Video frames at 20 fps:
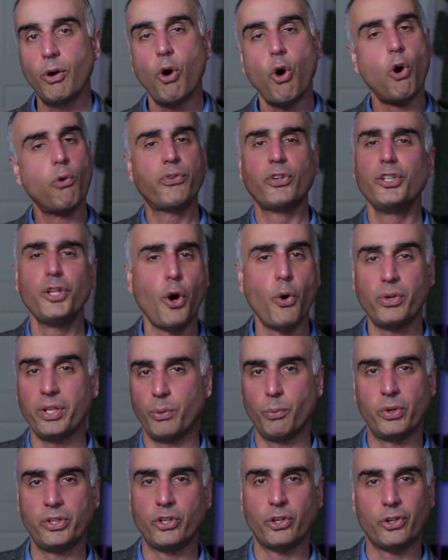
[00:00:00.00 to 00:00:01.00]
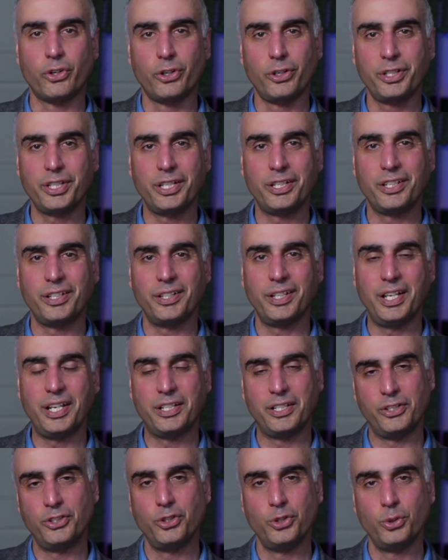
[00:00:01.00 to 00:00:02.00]
overload it when you're early
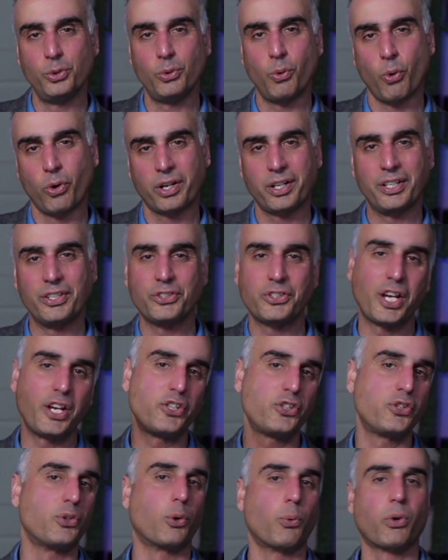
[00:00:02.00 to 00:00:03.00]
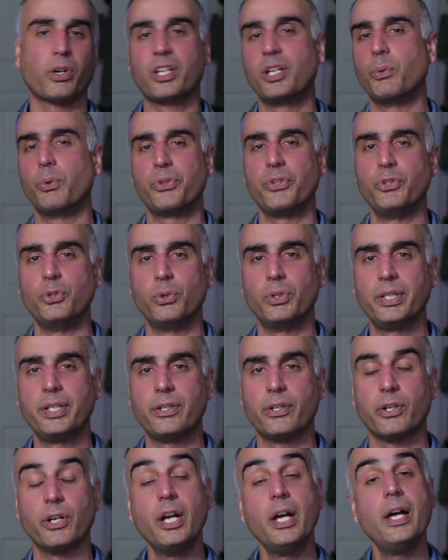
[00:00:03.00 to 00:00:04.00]
in a new organization or working with a new
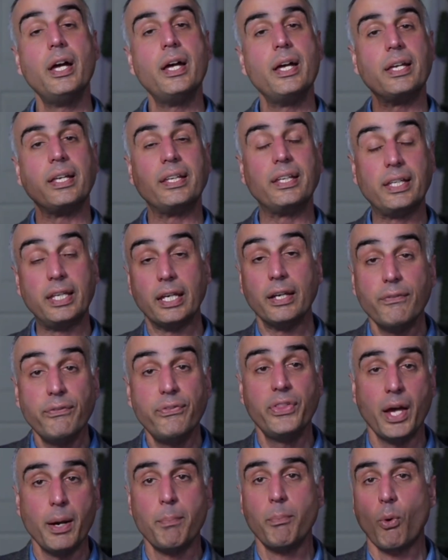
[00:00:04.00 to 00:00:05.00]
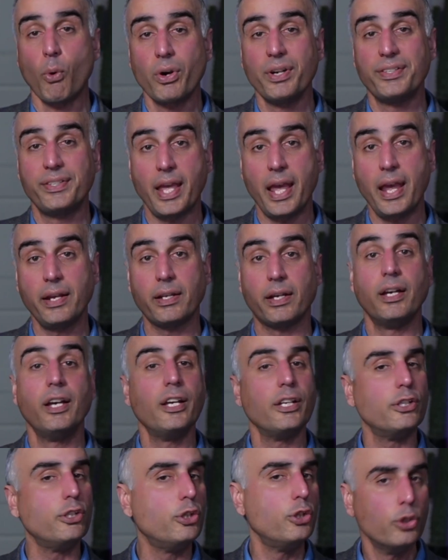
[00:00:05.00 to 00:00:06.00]
leader. Give them more data.
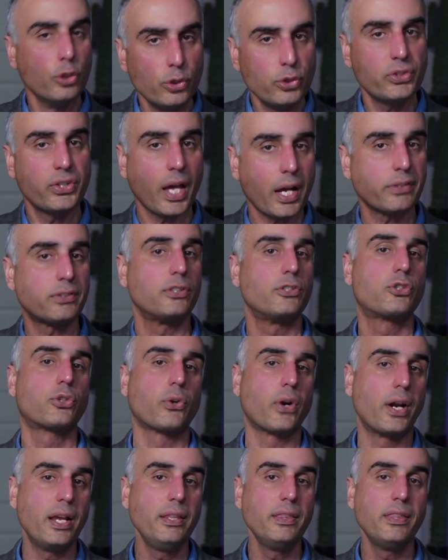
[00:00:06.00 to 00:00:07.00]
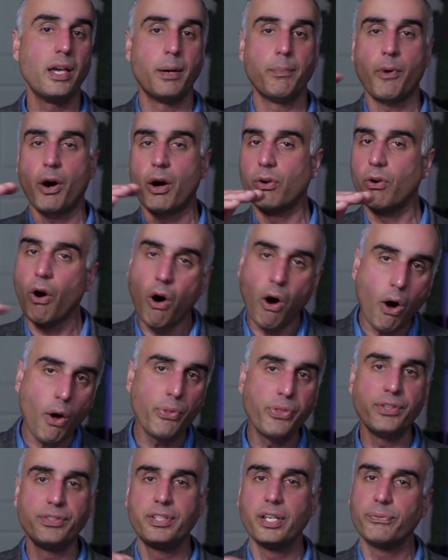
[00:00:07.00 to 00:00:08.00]
Use that to train them on all
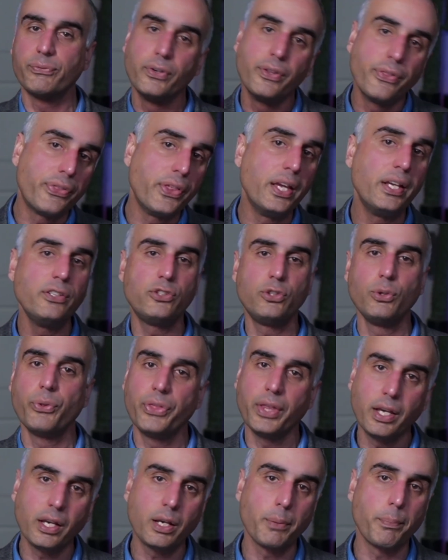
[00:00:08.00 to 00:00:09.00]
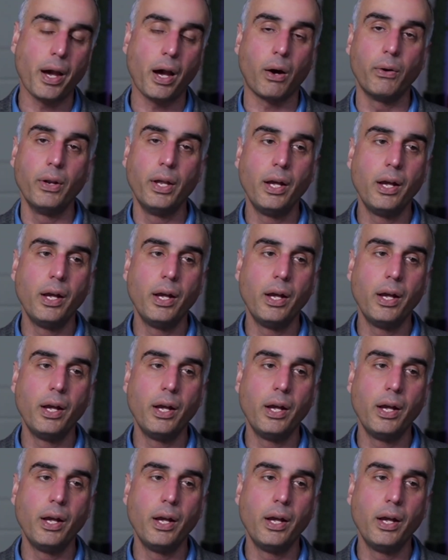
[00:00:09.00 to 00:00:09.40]
the different things you think about.